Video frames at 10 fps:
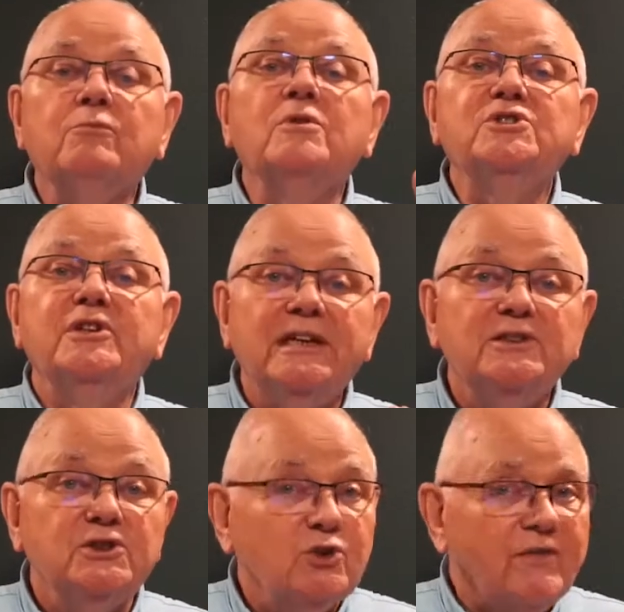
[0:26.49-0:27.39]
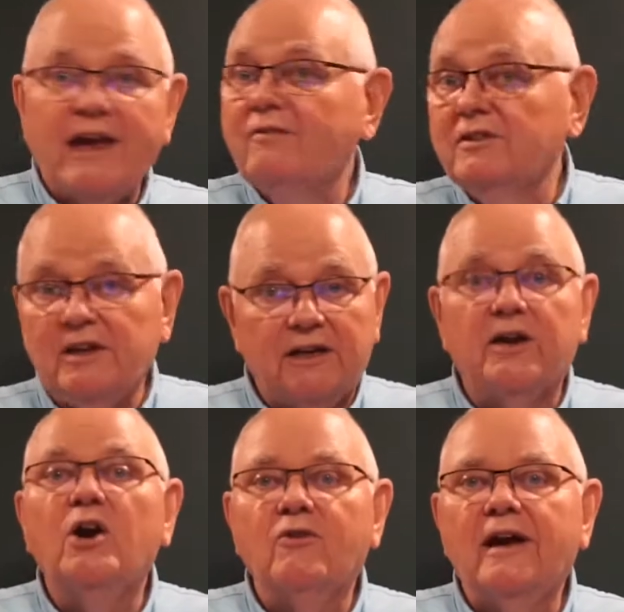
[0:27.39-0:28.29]
What you need to do if you haven't done it
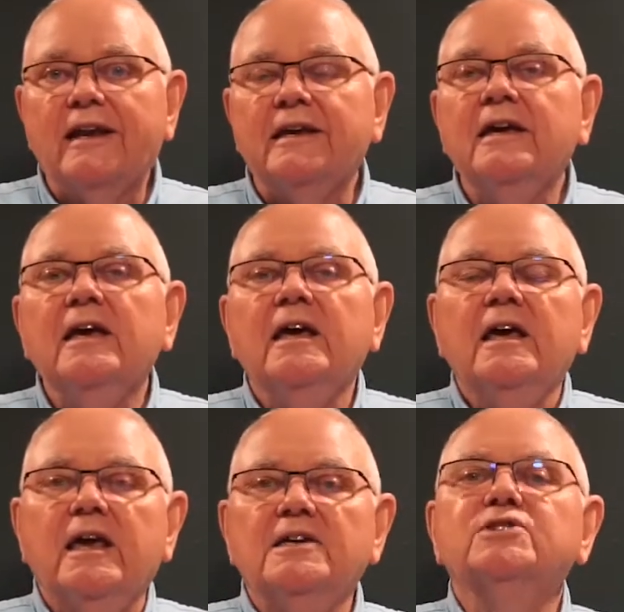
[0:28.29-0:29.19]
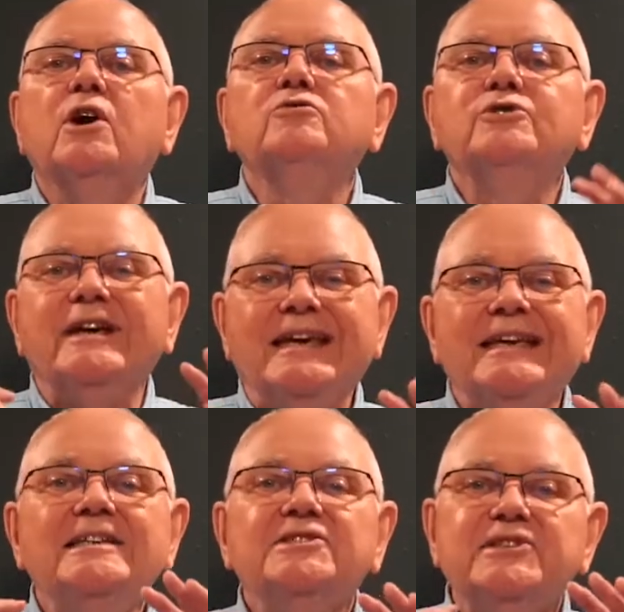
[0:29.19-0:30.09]
already is go to
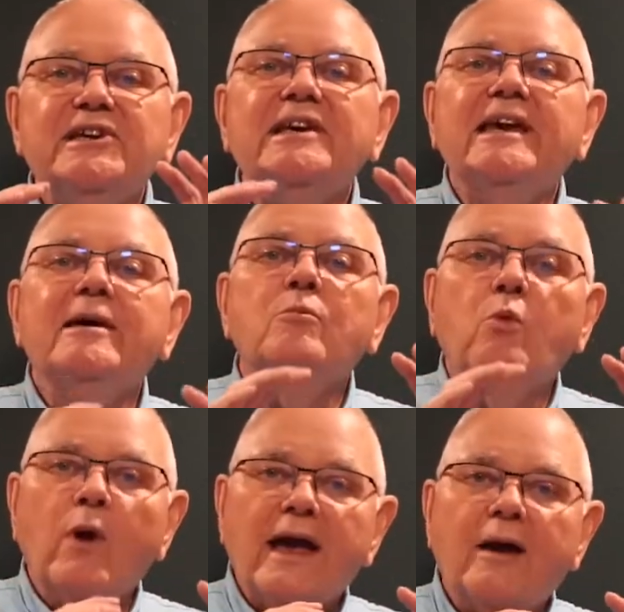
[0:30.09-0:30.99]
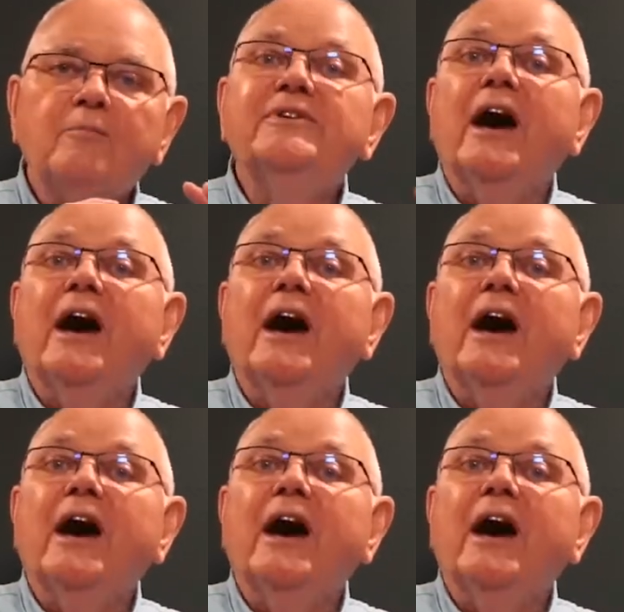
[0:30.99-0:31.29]
ecmweb.com.